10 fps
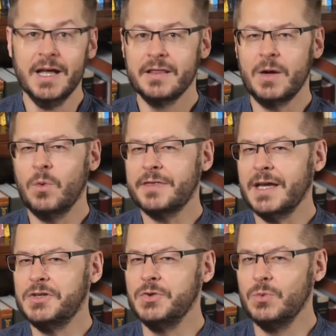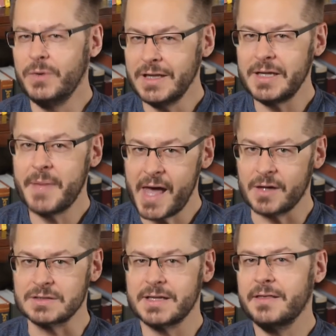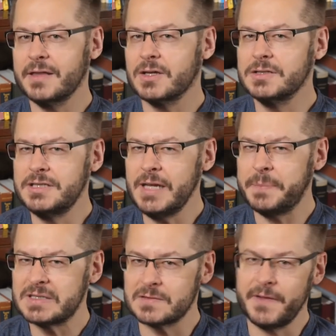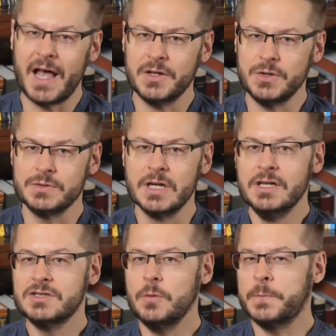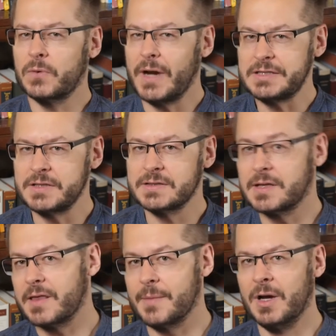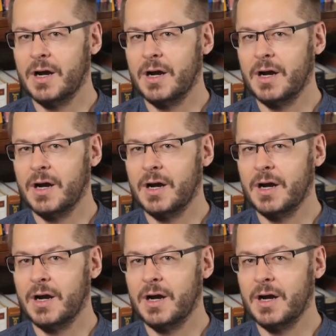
that what they do really matters, and that their deepest values, so precious to them,